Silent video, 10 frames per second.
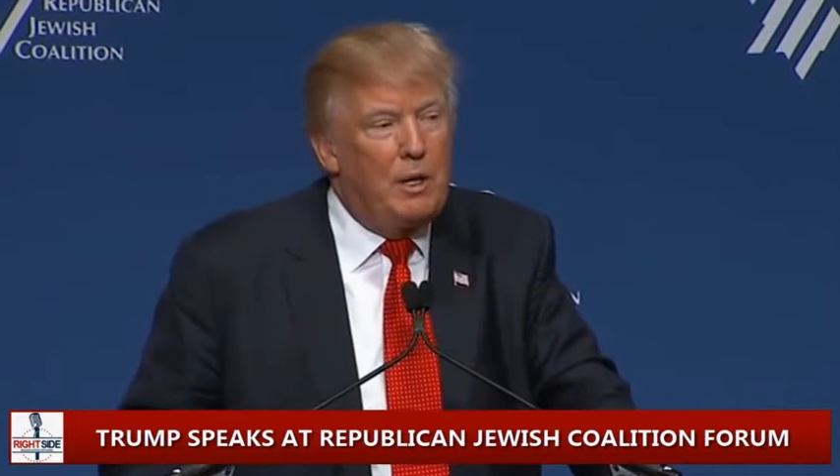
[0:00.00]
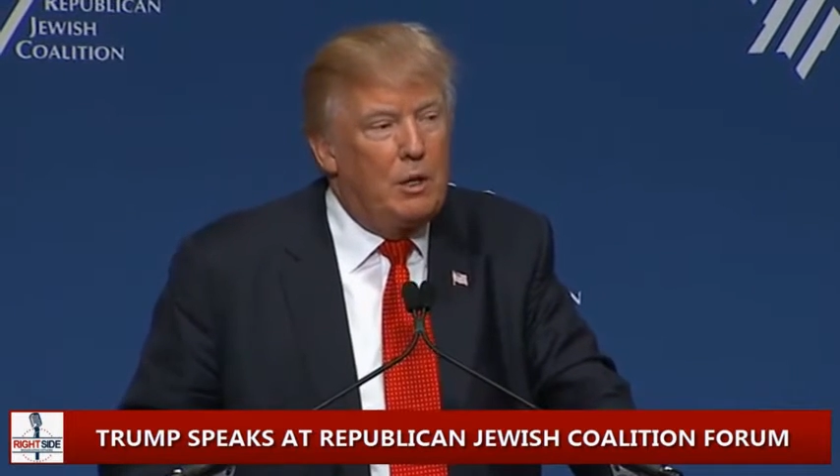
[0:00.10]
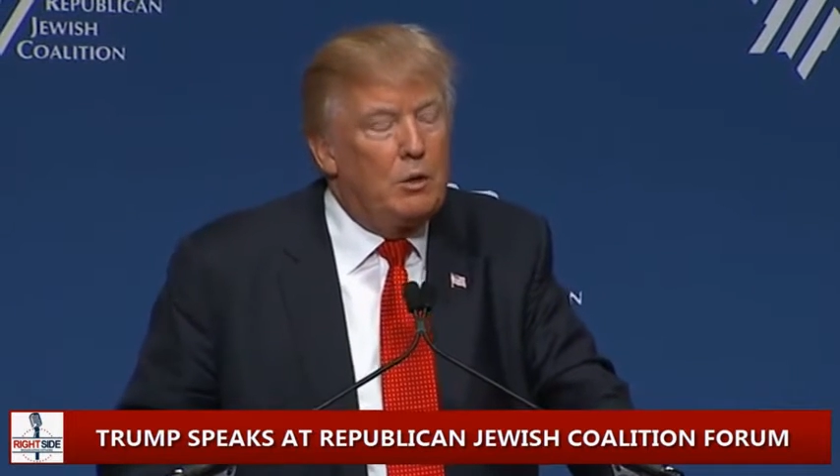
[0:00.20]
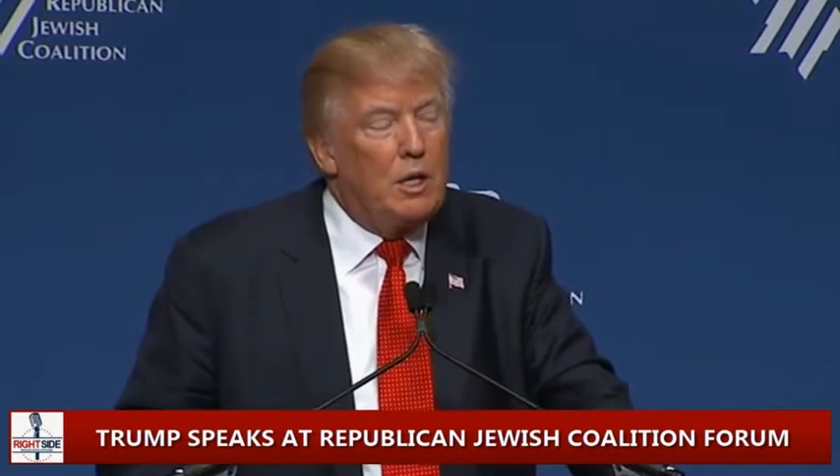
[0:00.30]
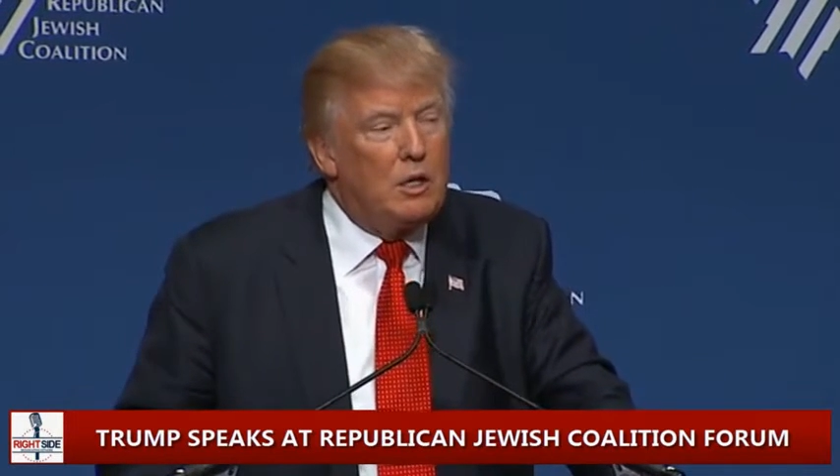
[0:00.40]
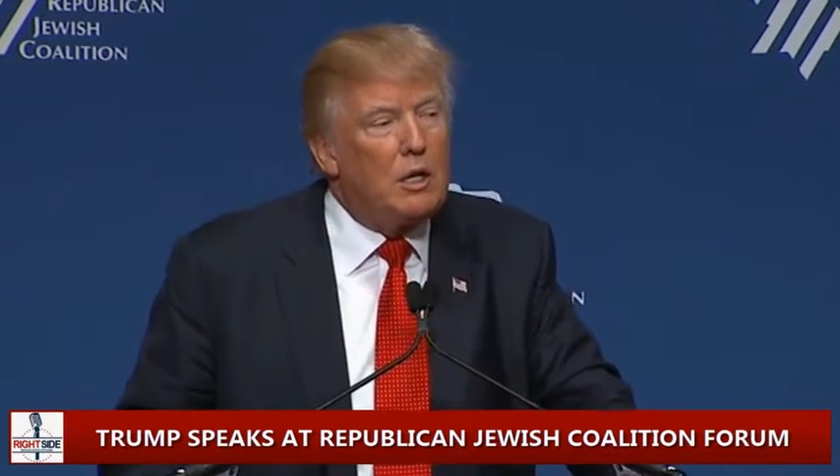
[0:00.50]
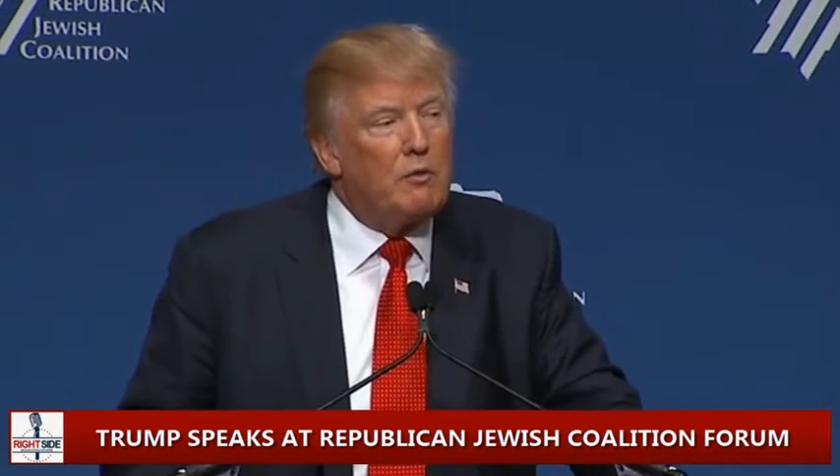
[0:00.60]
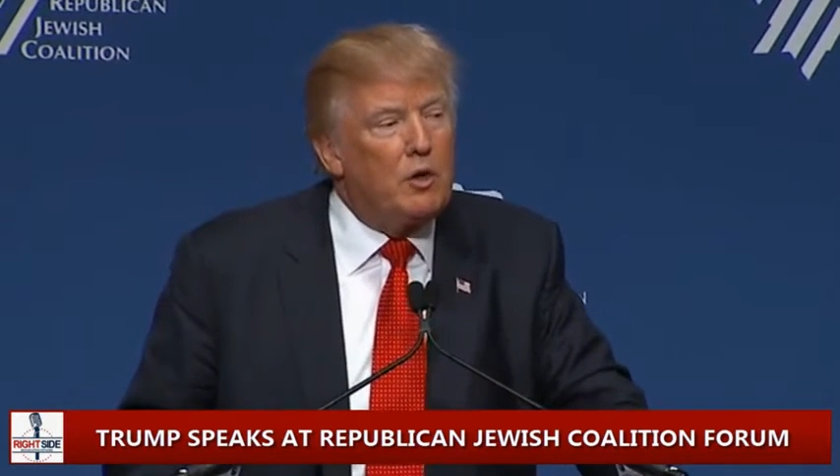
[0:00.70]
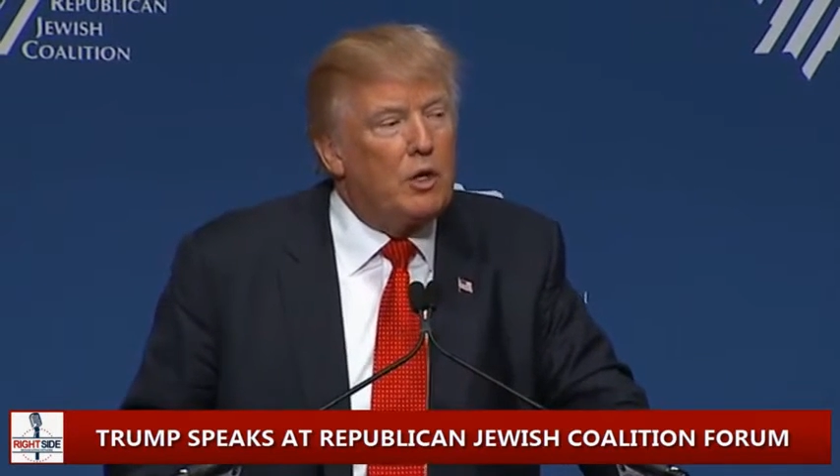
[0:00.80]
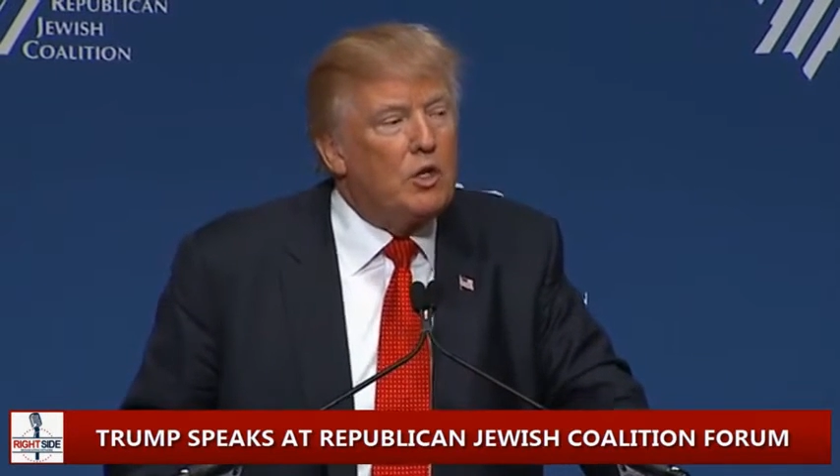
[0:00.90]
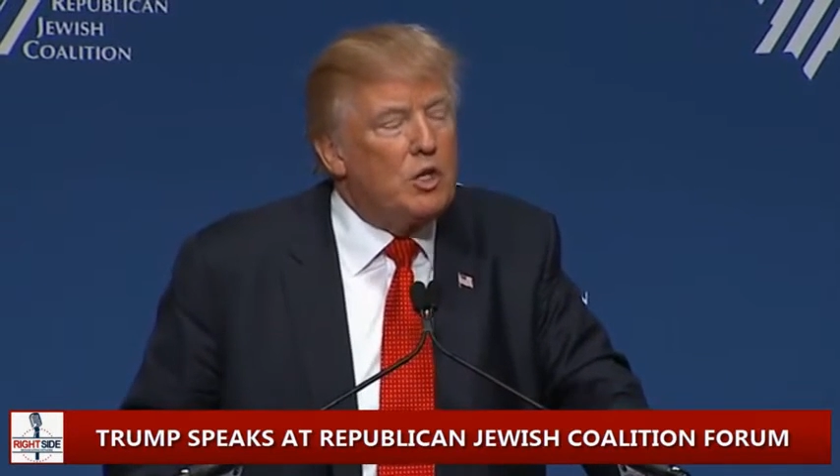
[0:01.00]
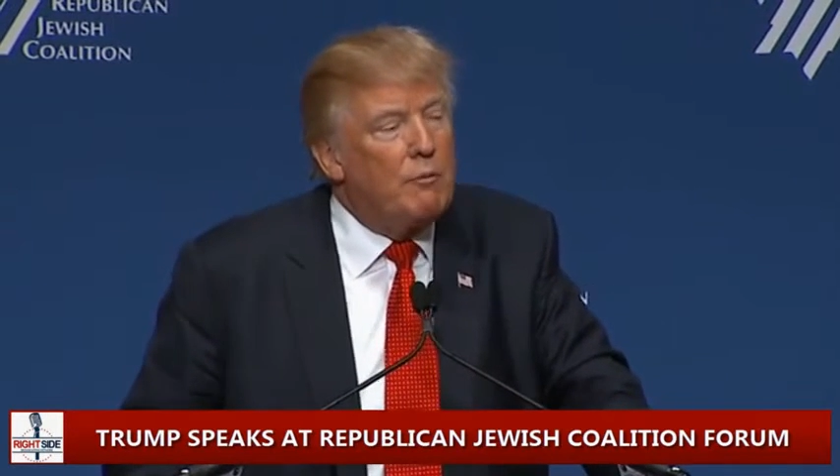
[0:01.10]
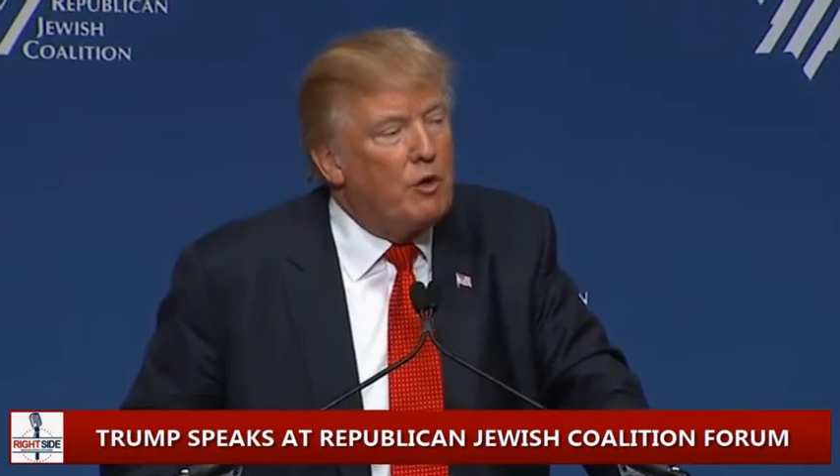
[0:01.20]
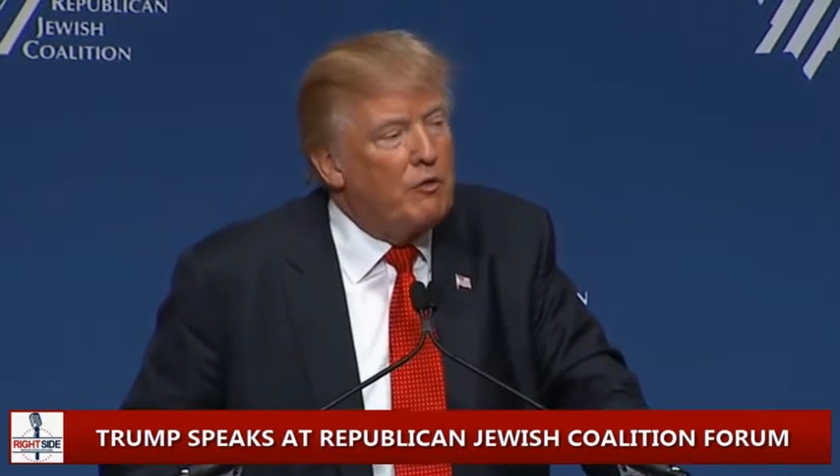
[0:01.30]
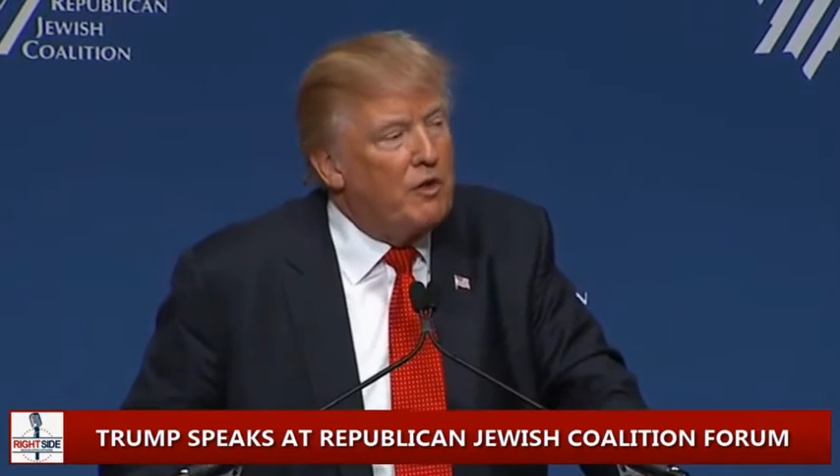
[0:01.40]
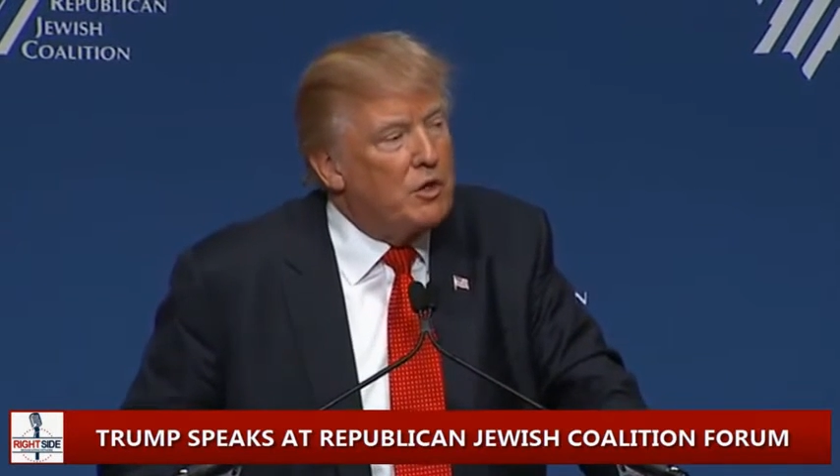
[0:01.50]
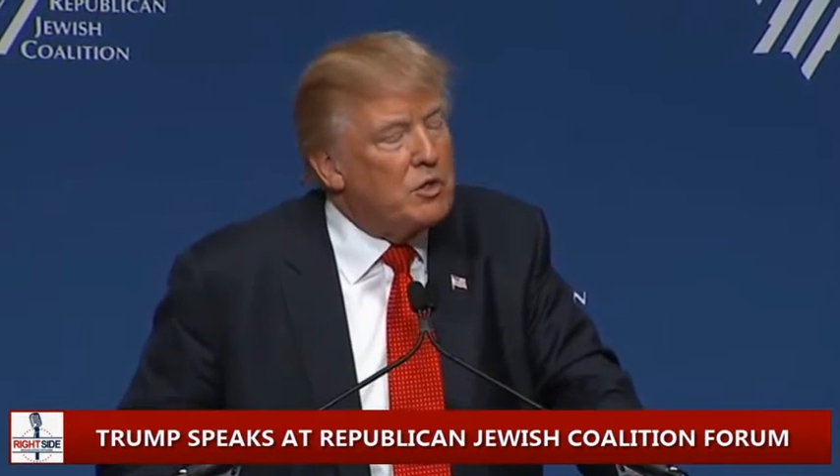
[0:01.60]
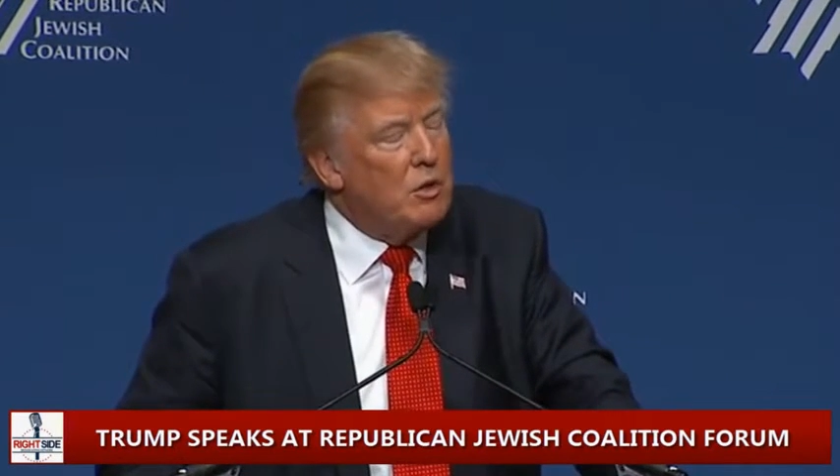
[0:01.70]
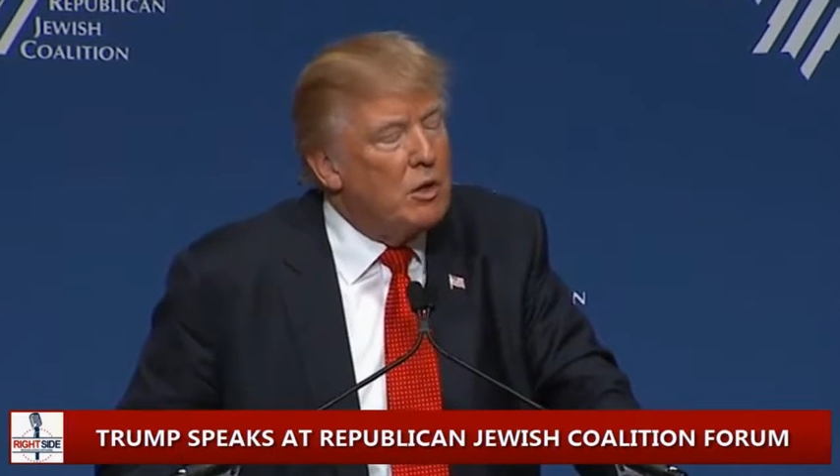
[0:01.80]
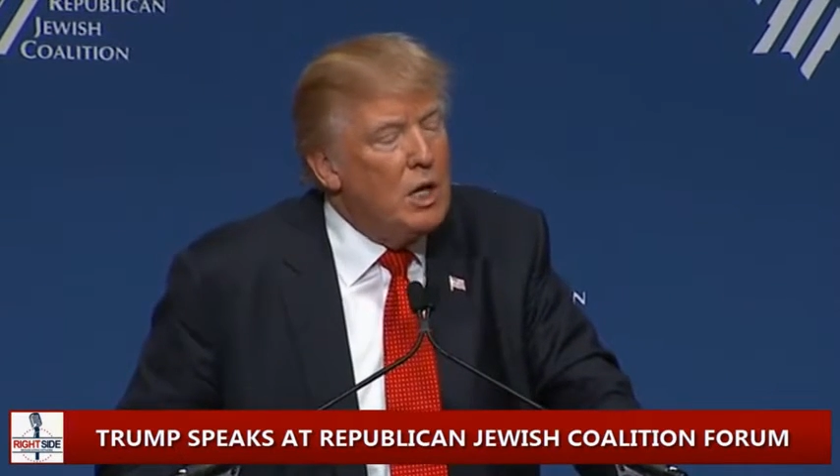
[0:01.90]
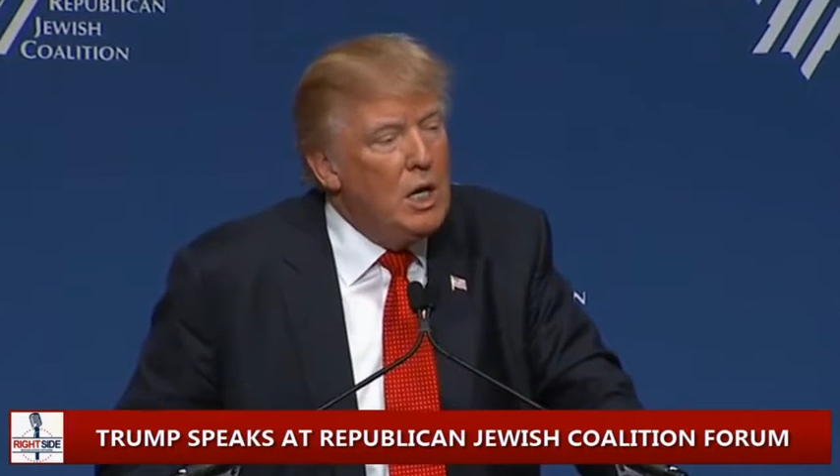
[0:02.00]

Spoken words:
and they did a very good job, very fair story.